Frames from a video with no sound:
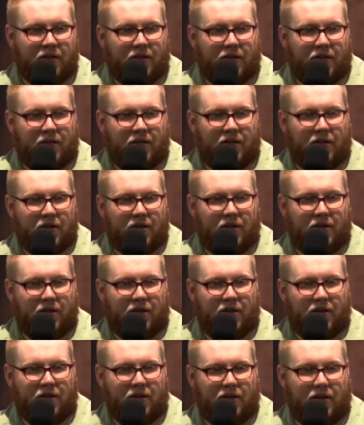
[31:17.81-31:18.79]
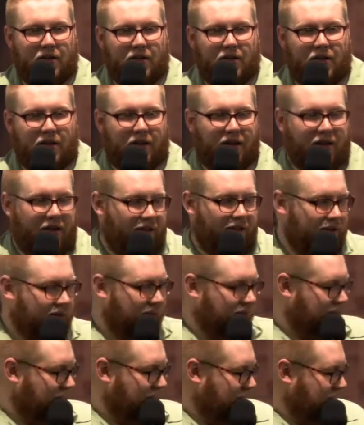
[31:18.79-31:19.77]

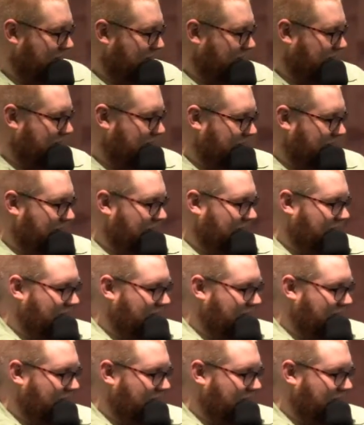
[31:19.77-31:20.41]
Nobody speaks.